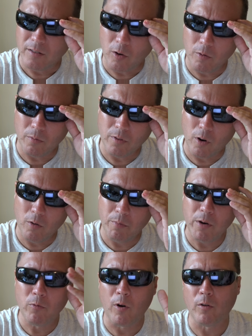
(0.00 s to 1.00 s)
Don't
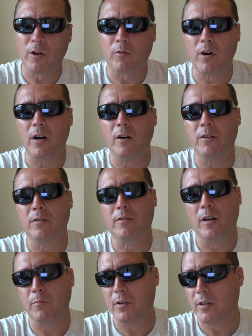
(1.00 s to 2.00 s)
be rolling around. You're
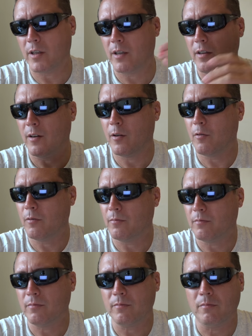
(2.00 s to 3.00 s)
subject to, you know,
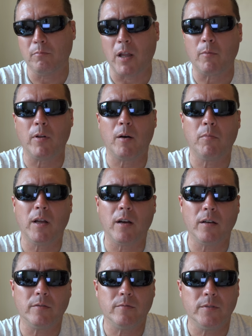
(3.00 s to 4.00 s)
blah, blah,
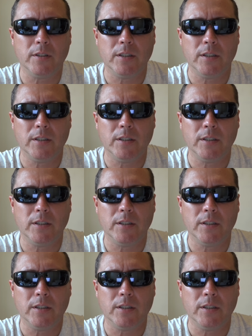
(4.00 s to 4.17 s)
blah.